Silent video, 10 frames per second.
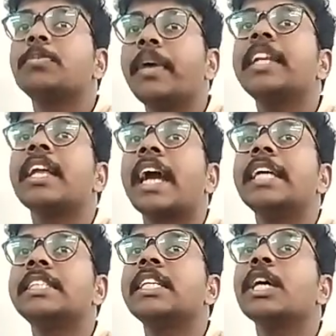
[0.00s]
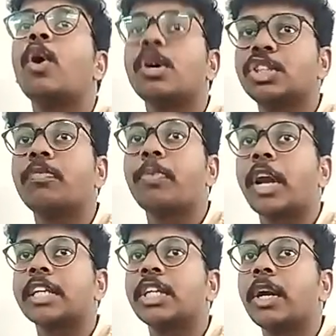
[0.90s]
been the rise in the cost of
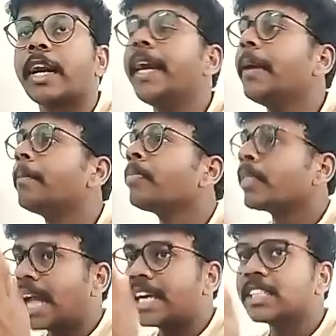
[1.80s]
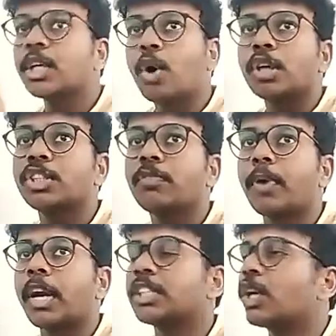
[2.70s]
production, right? That is the cost of
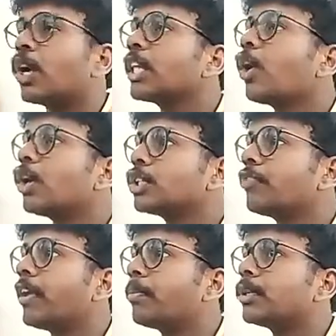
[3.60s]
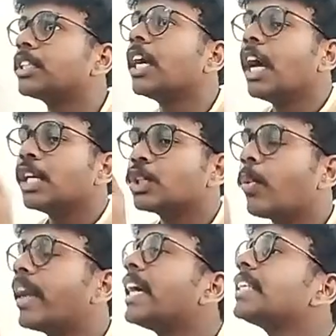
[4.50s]
production or the cost of inputs. So
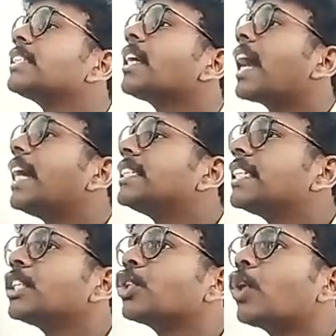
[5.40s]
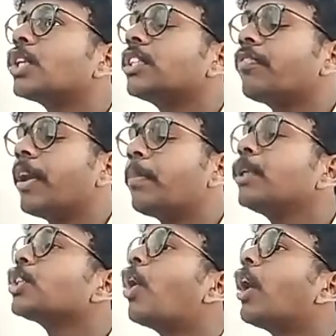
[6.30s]
when there is a rise in this cost of
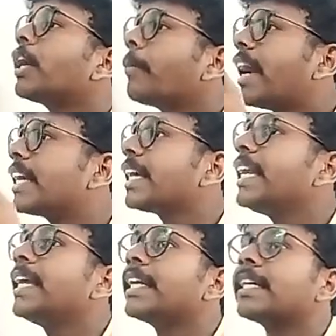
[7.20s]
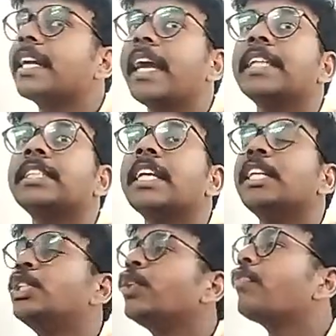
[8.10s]
inputs, automatically it creates an
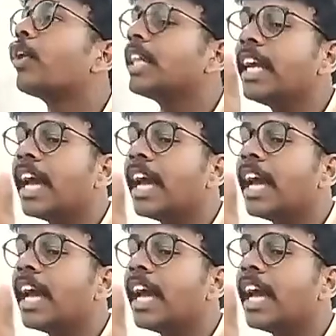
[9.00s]
issue for the